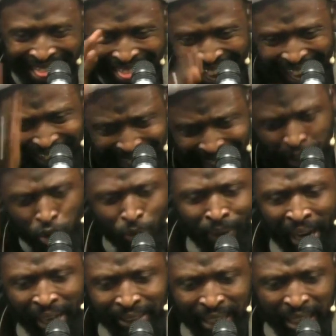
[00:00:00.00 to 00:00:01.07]
30 years, has
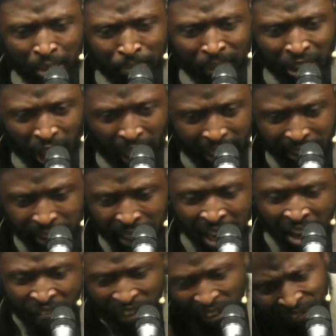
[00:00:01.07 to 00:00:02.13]
been attending majalis.
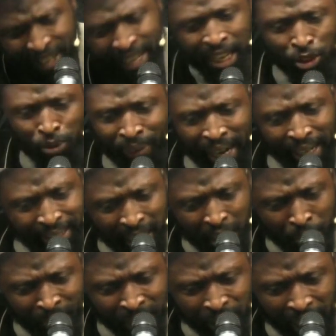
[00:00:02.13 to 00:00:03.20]
50 years, has been
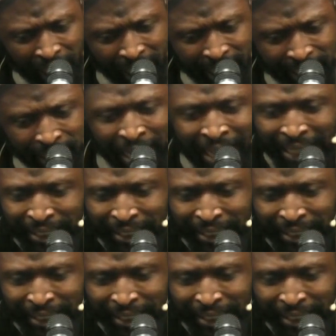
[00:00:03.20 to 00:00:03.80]
attending majalis.